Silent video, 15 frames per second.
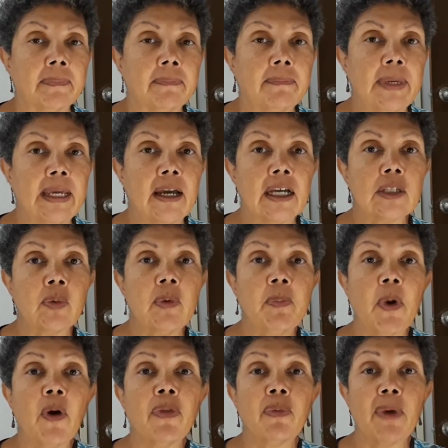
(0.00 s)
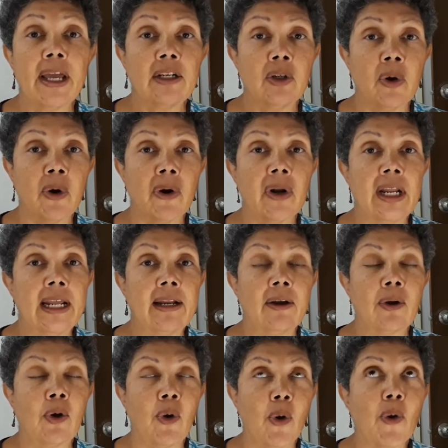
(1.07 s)
because we both read
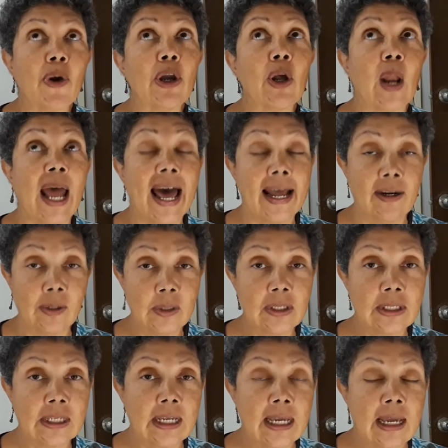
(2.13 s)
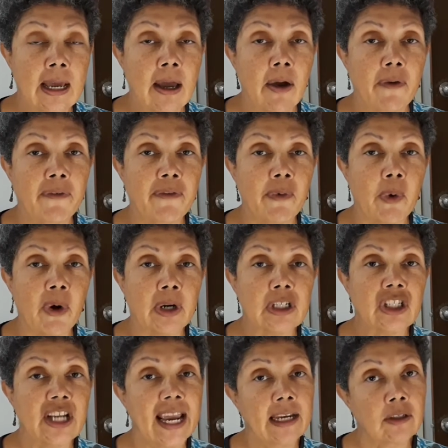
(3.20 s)
Coriolanus for
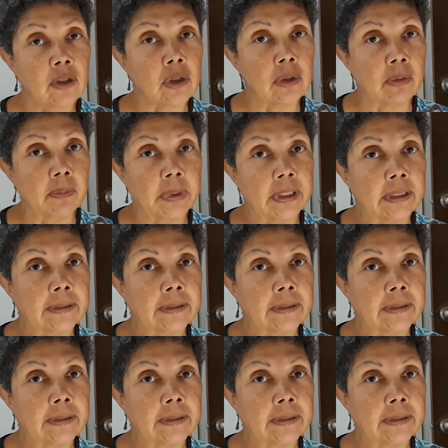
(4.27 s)
ShakeTube,